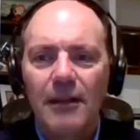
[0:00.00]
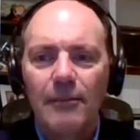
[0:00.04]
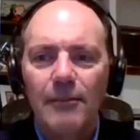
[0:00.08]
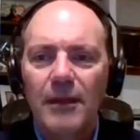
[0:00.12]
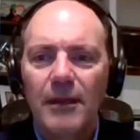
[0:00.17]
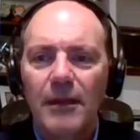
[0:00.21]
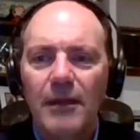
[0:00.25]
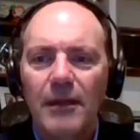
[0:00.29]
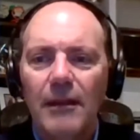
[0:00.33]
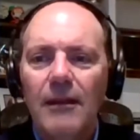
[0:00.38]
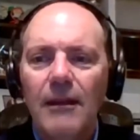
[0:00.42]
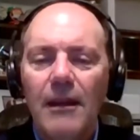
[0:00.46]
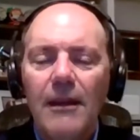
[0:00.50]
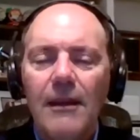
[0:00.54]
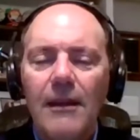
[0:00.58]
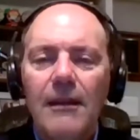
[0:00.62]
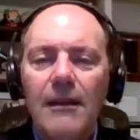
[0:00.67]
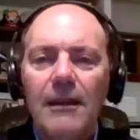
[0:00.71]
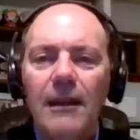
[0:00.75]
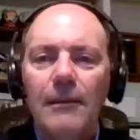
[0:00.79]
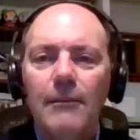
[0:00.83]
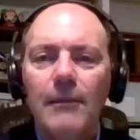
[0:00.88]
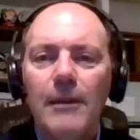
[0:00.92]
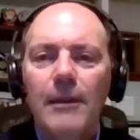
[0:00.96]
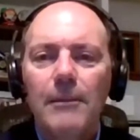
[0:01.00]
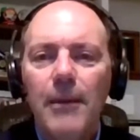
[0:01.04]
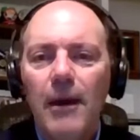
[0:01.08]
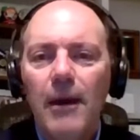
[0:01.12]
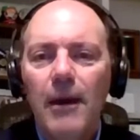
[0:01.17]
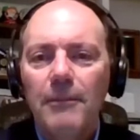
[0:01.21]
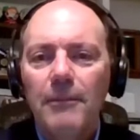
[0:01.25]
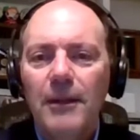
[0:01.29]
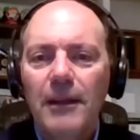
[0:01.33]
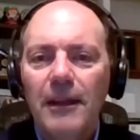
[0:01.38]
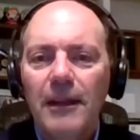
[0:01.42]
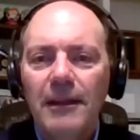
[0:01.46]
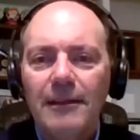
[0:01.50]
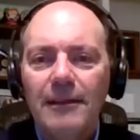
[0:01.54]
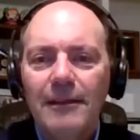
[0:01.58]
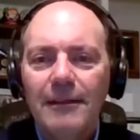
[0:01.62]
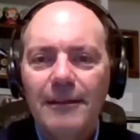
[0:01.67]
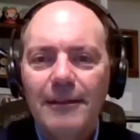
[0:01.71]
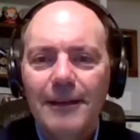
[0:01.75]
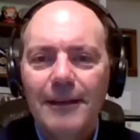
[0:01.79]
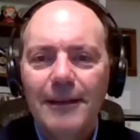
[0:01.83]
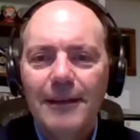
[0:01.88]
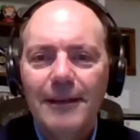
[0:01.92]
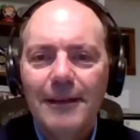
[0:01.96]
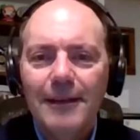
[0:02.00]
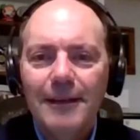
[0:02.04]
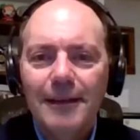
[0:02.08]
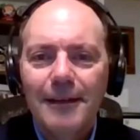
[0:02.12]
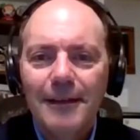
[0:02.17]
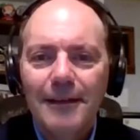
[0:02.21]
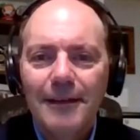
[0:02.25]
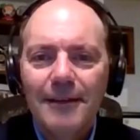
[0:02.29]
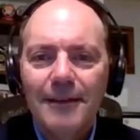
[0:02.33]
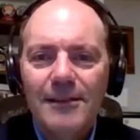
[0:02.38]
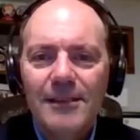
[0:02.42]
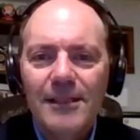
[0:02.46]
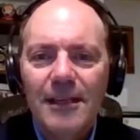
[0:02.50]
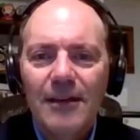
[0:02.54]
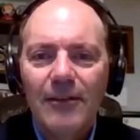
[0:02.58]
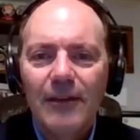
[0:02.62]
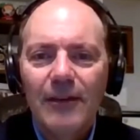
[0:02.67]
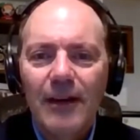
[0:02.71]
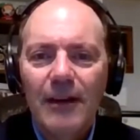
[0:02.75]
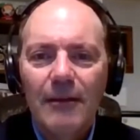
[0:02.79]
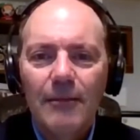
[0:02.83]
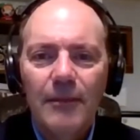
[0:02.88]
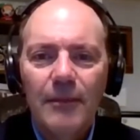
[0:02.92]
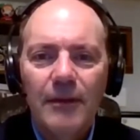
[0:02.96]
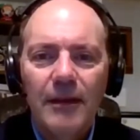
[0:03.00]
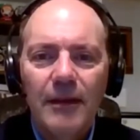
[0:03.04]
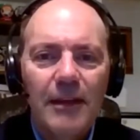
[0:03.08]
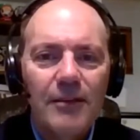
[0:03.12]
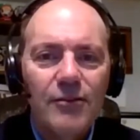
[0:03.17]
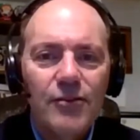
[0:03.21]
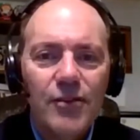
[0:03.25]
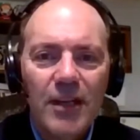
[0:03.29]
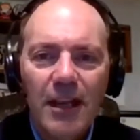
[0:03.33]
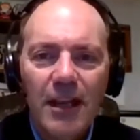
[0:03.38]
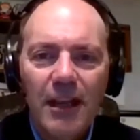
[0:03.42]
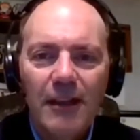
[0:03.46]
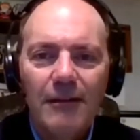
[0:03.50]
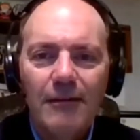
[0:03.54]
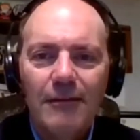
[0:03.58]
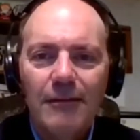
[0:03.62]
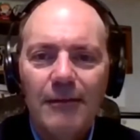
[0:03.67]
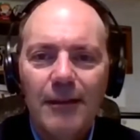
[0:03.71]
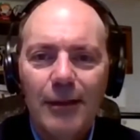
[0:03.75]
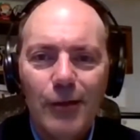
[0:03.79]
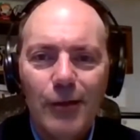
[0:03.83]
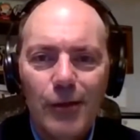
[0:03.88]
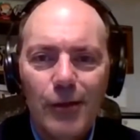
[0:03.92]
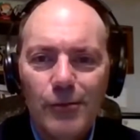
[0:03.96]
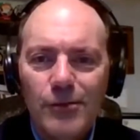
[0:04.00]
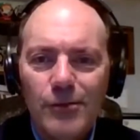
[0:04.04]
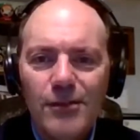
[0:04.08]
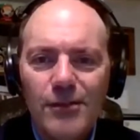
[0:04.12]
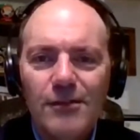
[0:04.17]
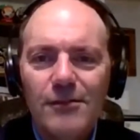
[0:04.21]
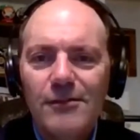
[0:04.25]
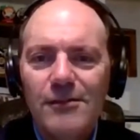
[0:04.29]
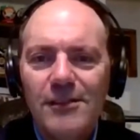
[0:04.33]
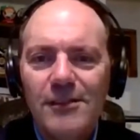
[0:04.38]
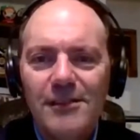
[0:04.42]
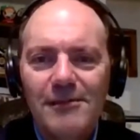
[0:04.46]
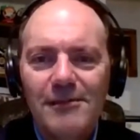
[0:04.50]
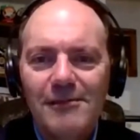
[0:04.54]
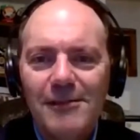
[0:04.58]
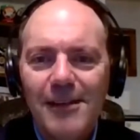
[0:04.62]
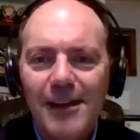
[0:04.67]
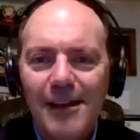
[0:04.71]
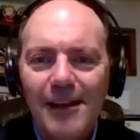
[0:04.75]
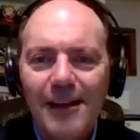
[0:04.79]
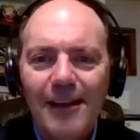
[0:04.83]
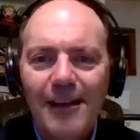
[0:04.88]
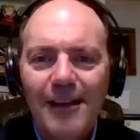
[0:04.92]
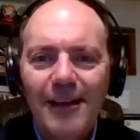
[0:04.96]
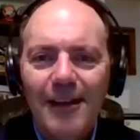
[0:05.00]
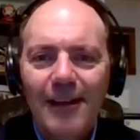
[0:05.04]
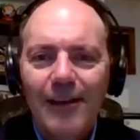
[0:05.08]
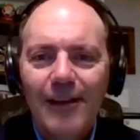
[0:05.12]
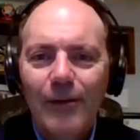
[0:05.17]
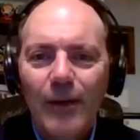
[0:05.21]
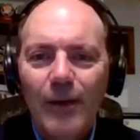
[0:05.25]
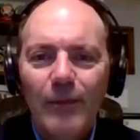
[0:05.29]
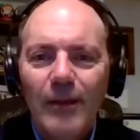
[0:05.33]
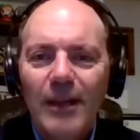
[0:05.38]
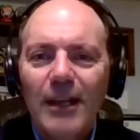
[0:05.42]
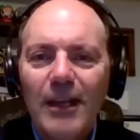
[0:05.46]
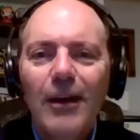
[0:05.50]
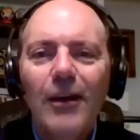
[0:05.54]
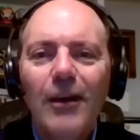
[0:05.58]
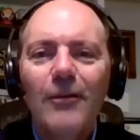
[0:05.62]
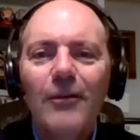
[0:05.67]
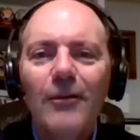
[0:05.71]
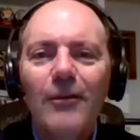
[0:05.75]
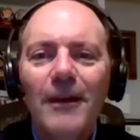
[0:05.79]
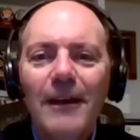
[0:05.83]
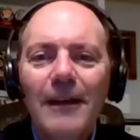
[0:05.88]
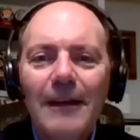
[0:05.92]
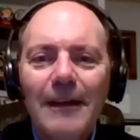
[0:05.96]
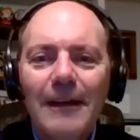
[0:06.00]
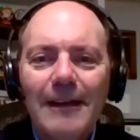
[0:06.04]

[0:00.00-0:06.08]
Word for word: Let me, let me populate uh, CRM and educate the users and, and away we go.